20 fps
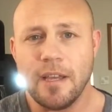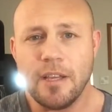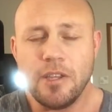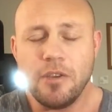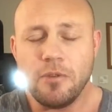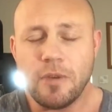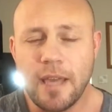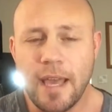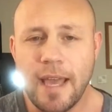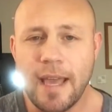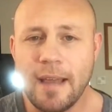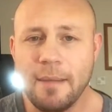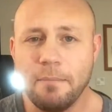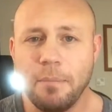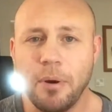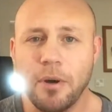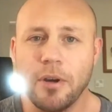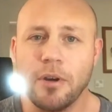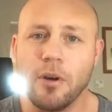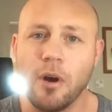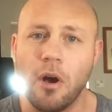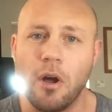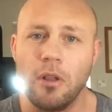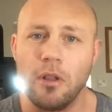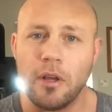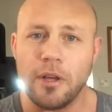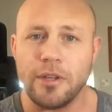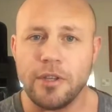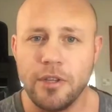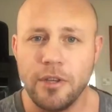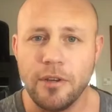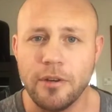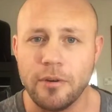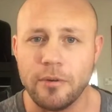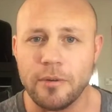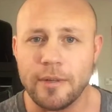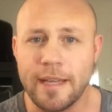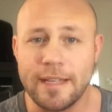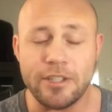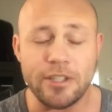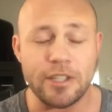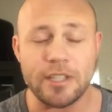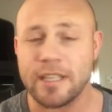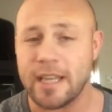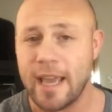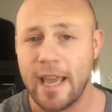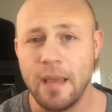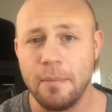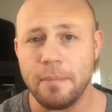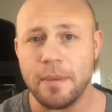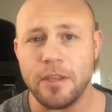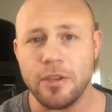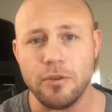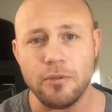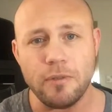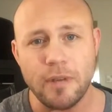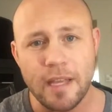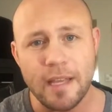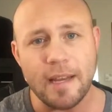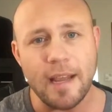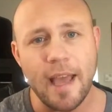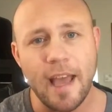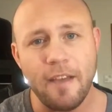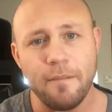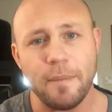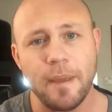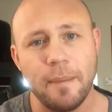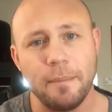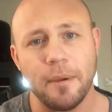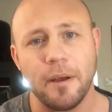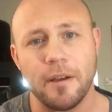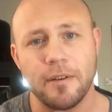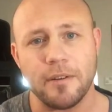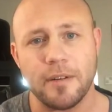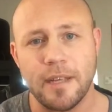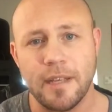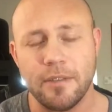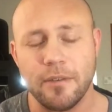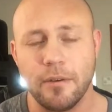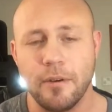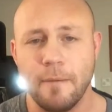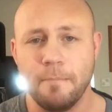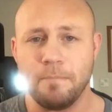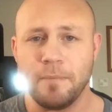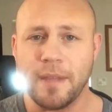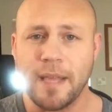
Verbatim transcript: you can't put it all on you. It just can't be. You need to have people underneath you.